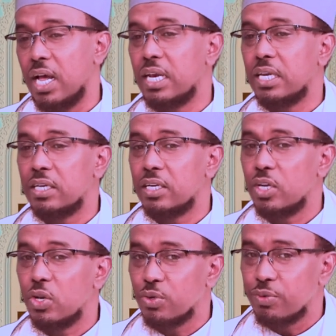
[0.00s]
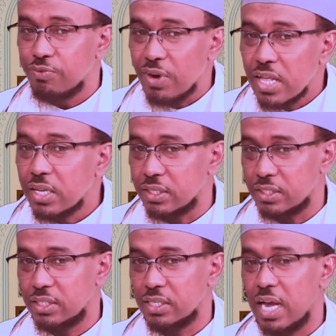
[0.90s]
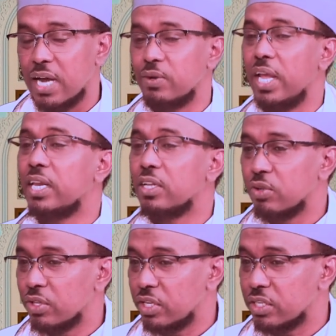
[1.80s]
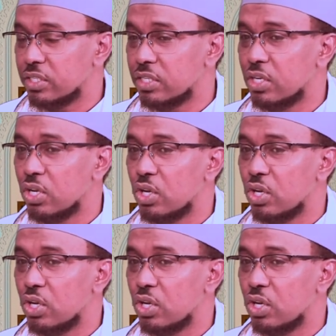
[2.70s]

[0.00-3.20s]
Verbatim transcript: and you know fathers are ailing on this.